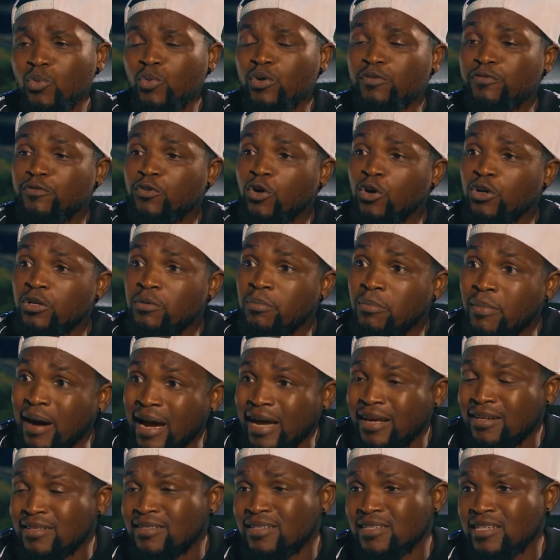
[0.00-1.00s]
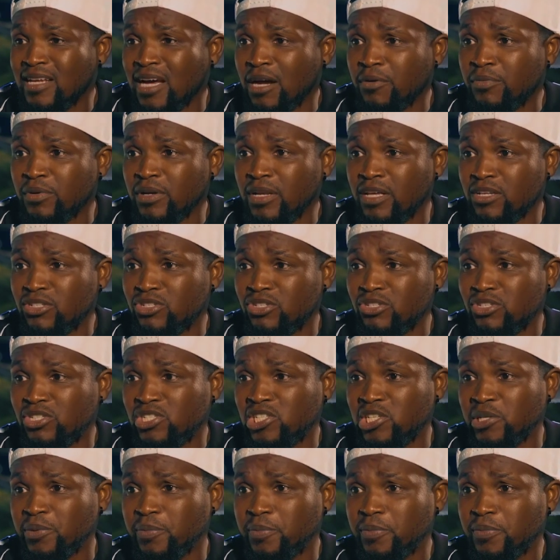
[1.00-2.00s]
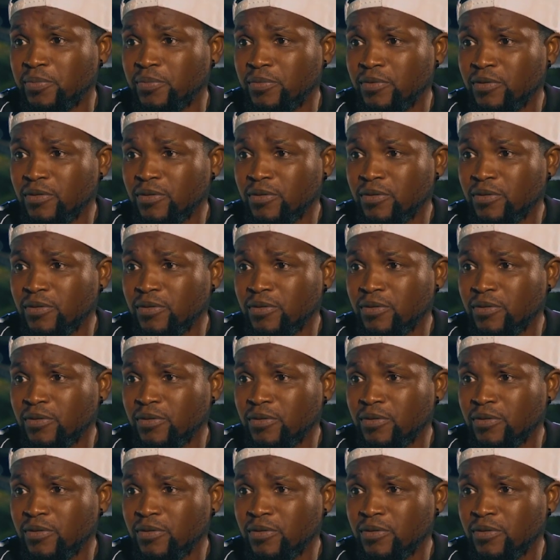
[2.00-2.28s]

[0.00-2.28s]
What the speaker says: We've gone miles in our relationship.